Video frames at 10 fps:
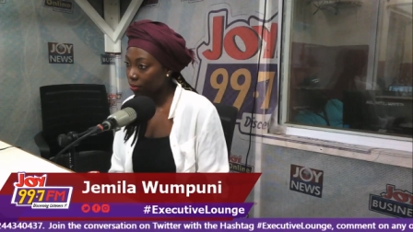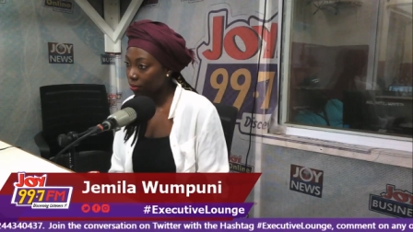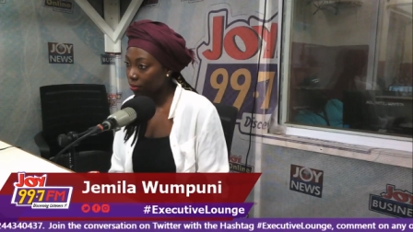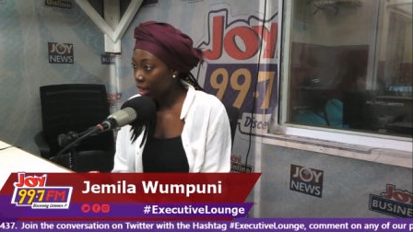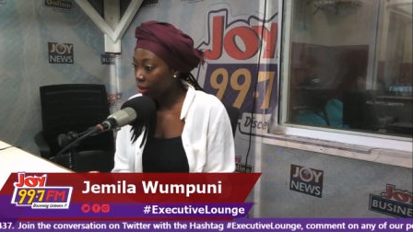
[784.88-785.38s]

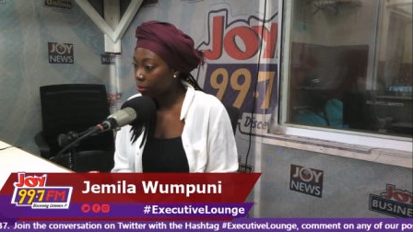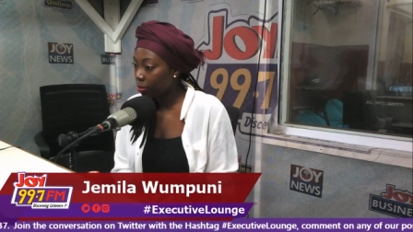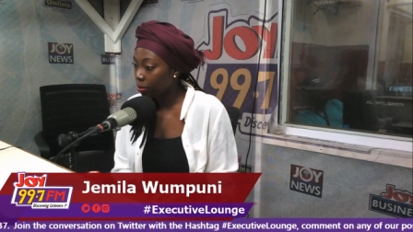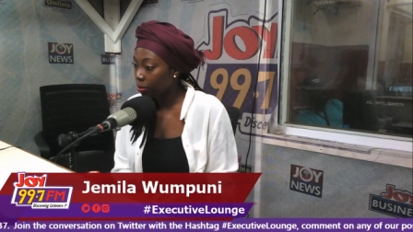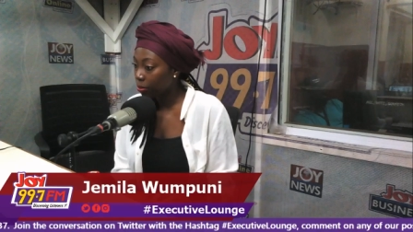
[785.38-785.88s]
those elements,
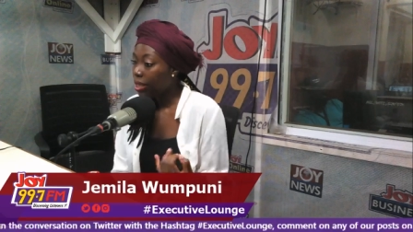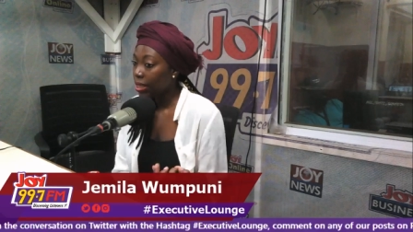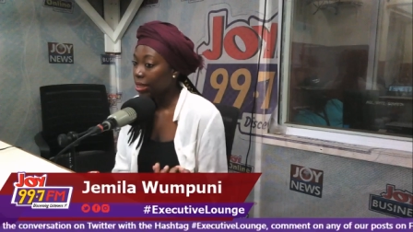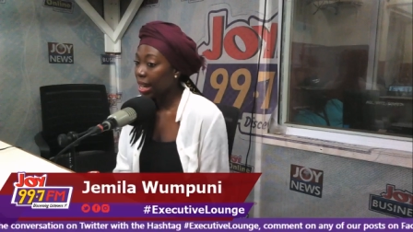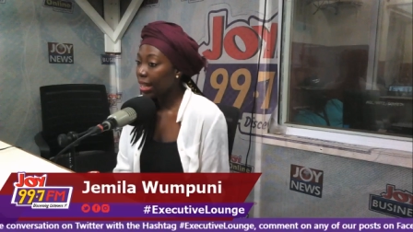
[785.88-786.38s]
and
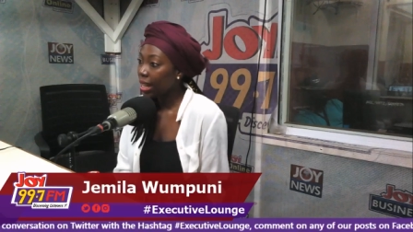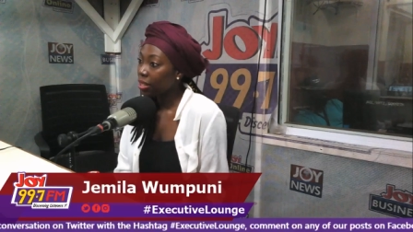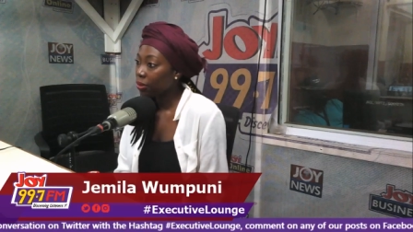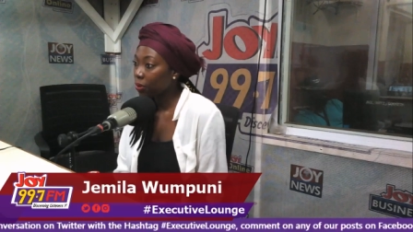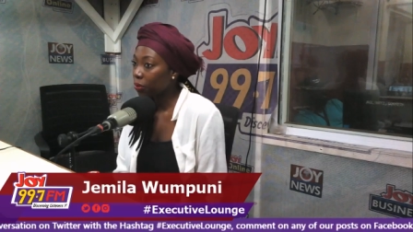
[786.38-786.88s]
that
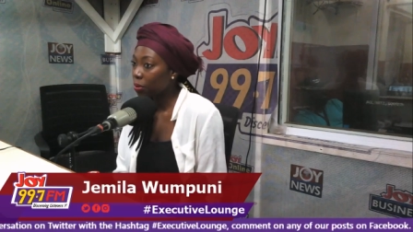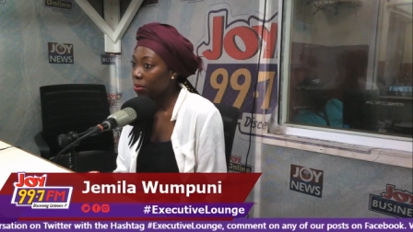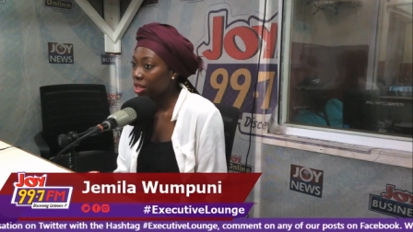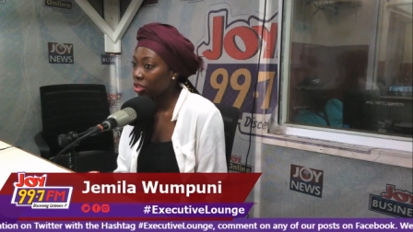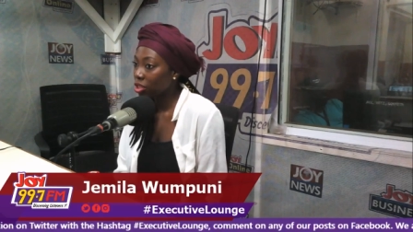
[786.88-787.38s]
kind of
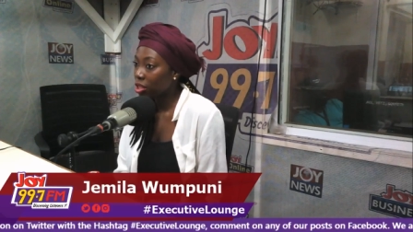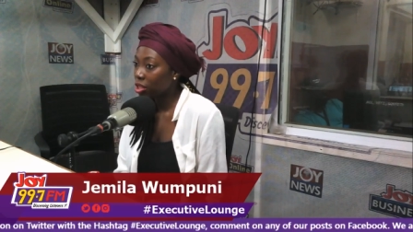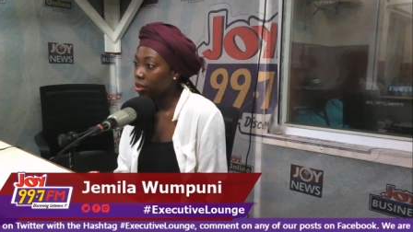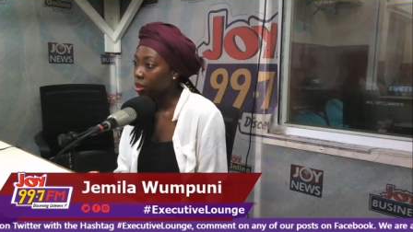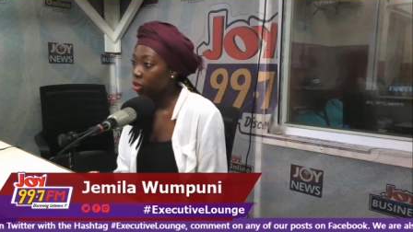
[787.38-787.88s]

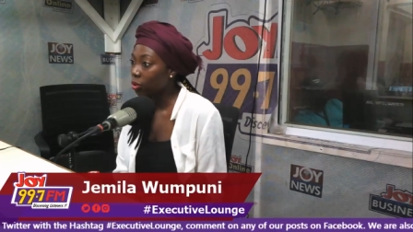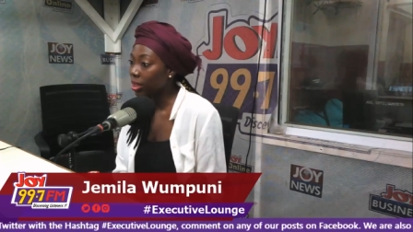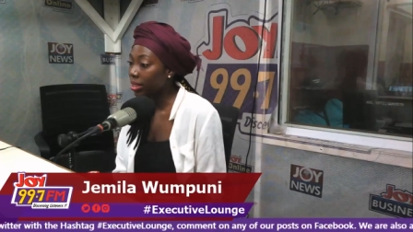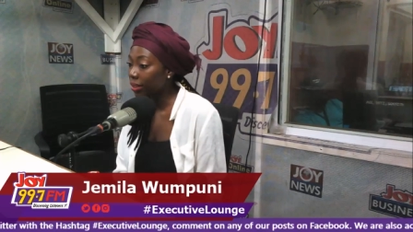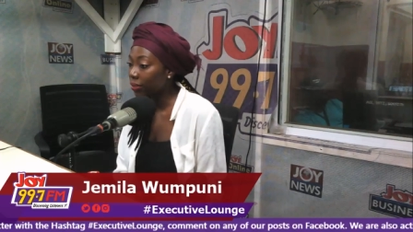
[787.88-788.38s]
information you
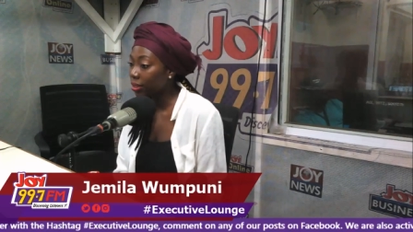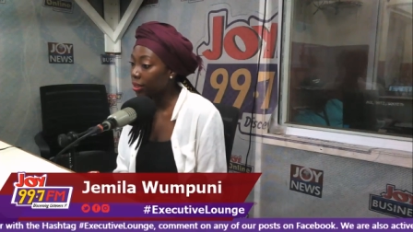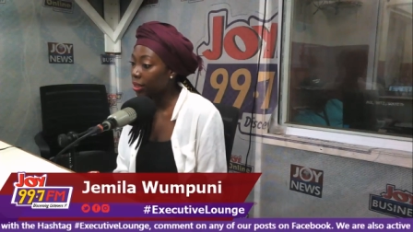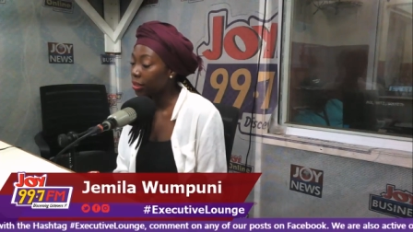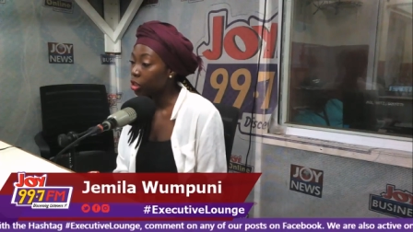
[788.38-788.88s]
can
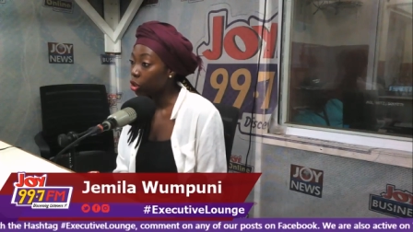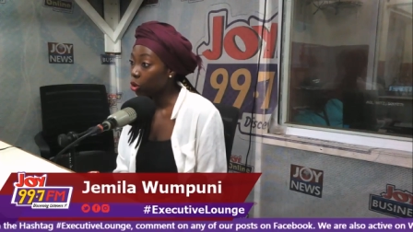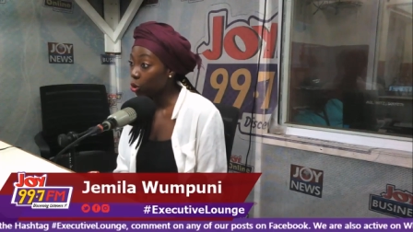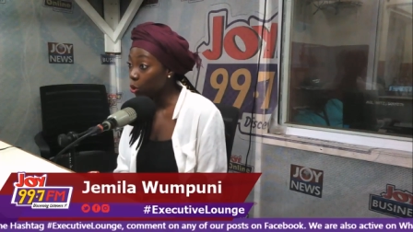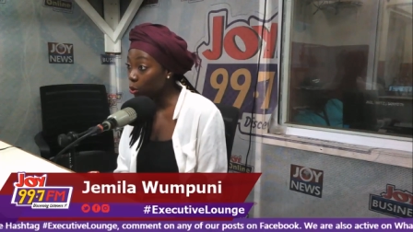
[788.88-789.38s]
definitely
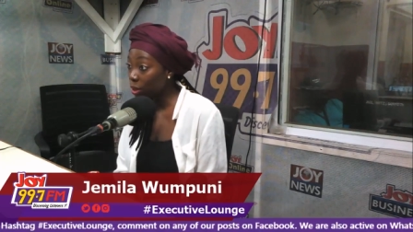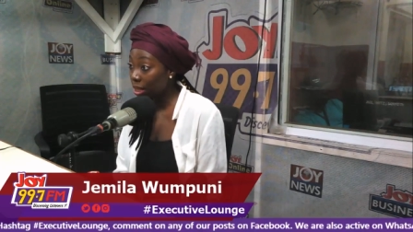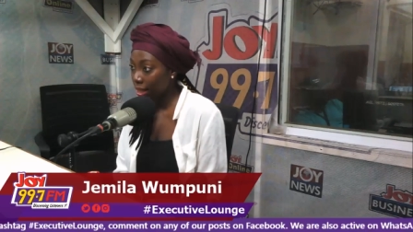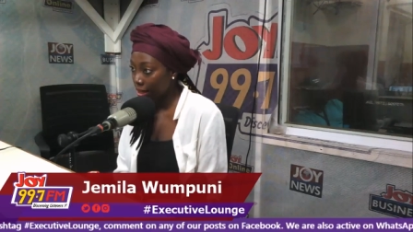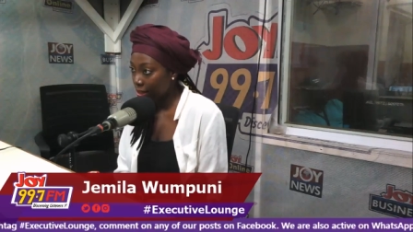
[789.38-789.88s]
use
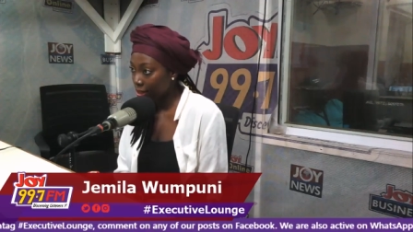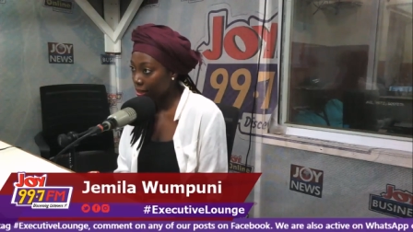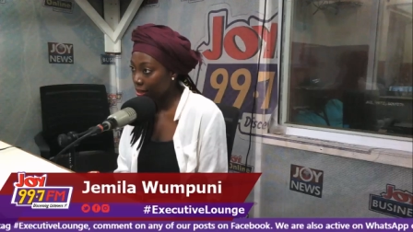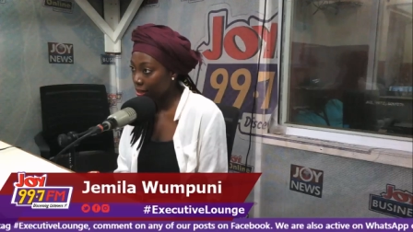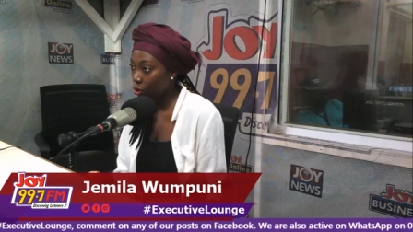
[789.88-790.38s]
the
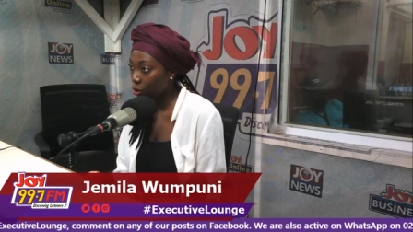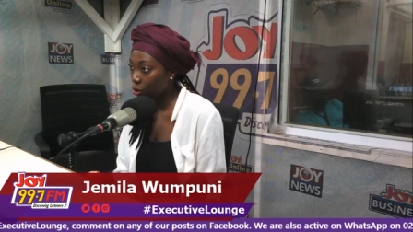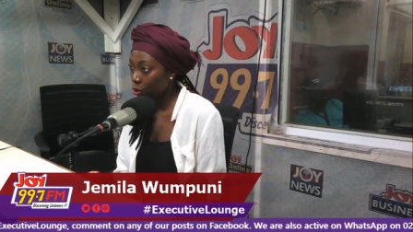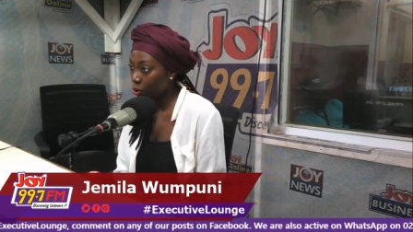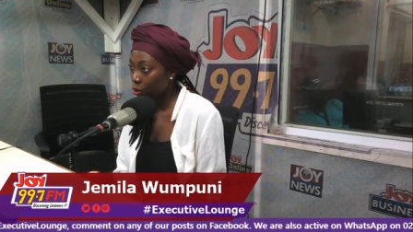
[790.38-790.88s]
internet
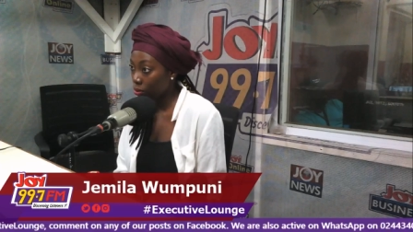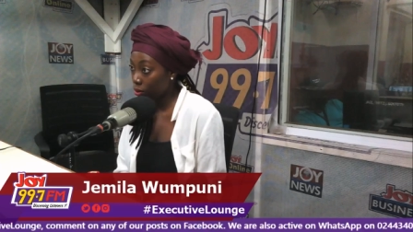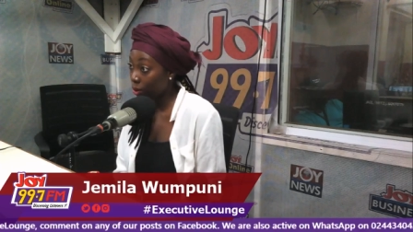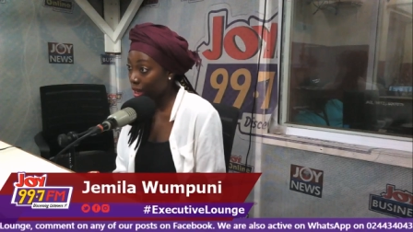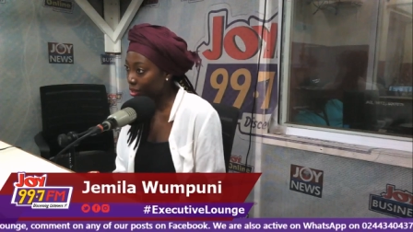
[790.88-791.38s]
to
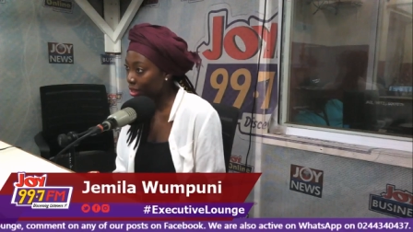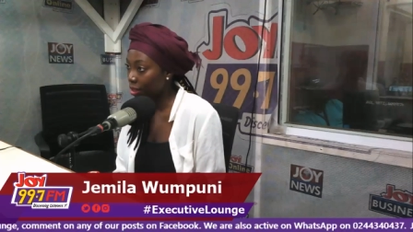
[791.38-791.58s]
to get.